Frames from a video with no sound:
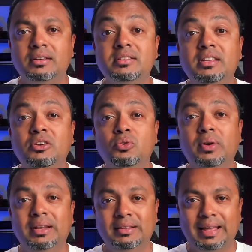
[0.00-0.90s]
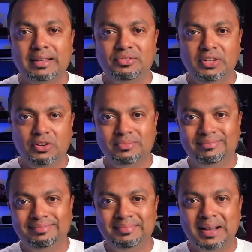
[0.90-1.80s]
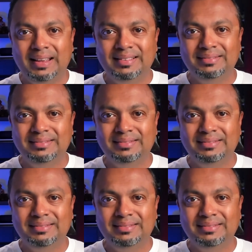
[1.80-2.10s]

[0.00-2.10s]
See you in the next video. Bye.